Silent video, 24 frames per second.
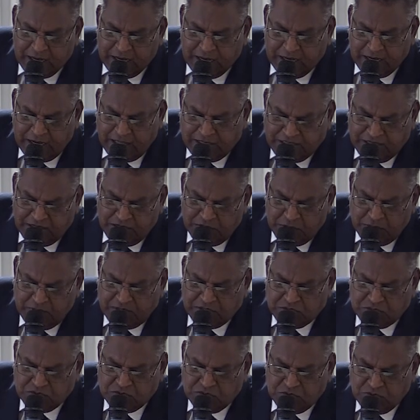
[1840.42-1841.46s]
Nothing
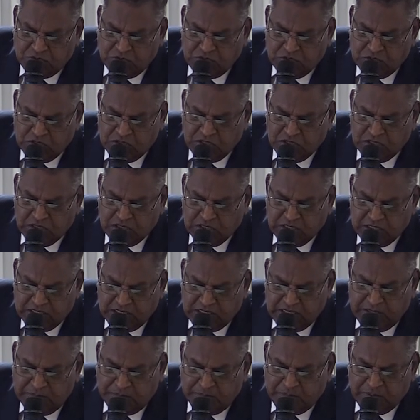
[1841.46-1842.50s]
going to
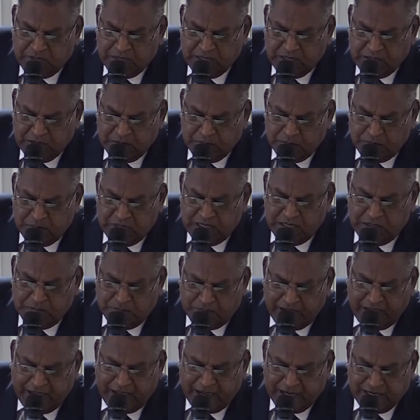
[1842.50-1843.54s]
keep me
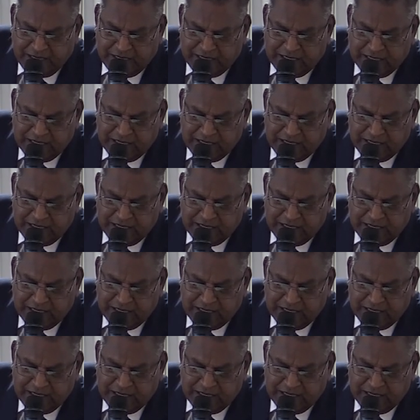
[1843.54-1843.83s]
back.